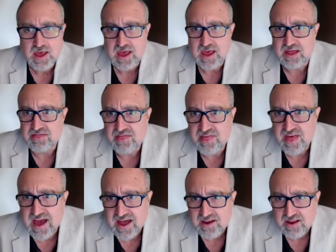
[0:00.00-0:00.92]
And
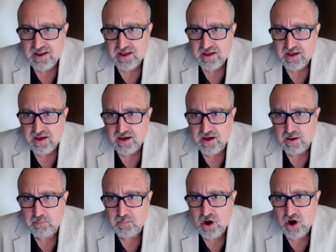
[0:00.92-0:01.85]
that
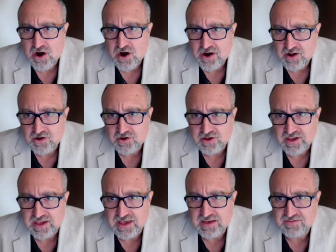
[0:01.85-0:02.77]
article
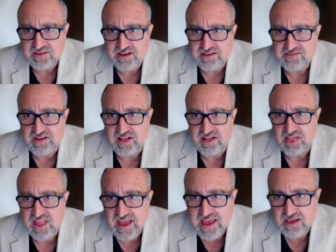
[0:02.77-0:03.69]
gives us a
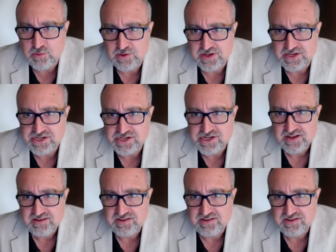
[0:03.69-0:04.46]
language